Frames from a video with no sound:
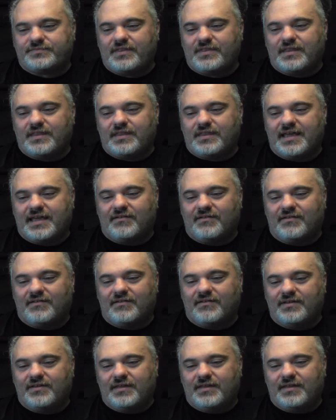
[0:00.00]

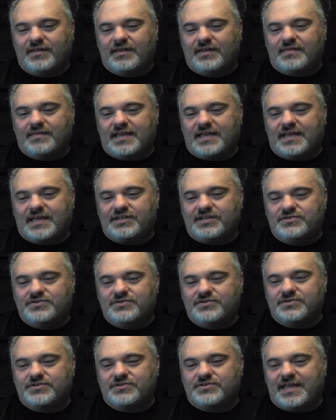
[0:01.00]
Now, that
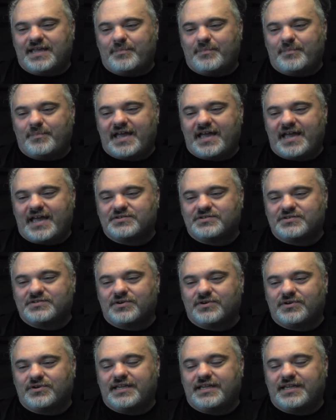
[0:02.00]
username and password
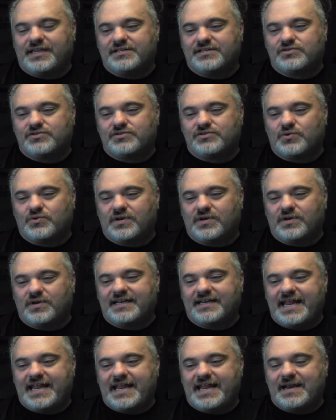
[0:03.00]
are going to get stored in
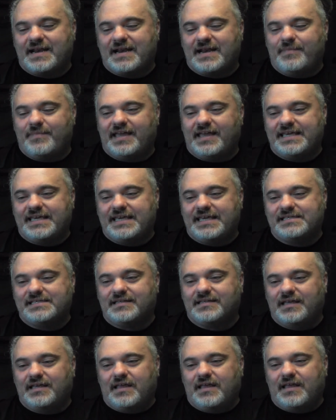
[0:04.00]
a database.
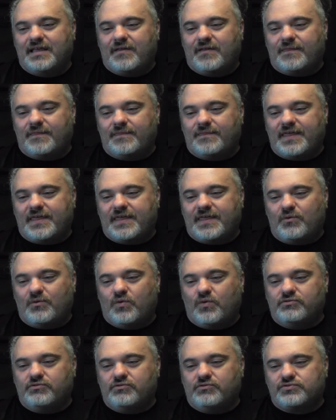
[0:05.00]
They
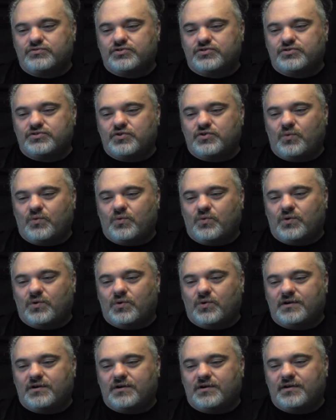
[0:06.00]
won't
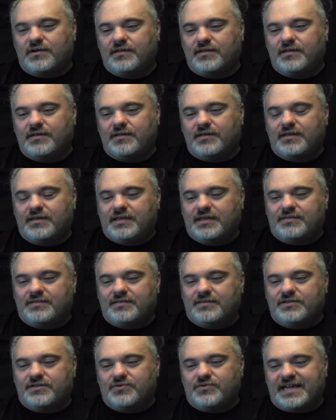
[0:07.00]
store
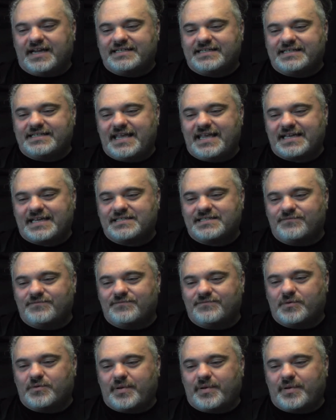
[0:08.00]
the direct text of
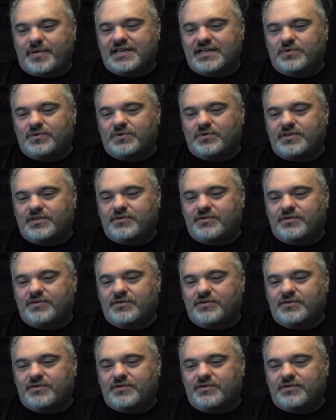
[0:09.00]
your password, though.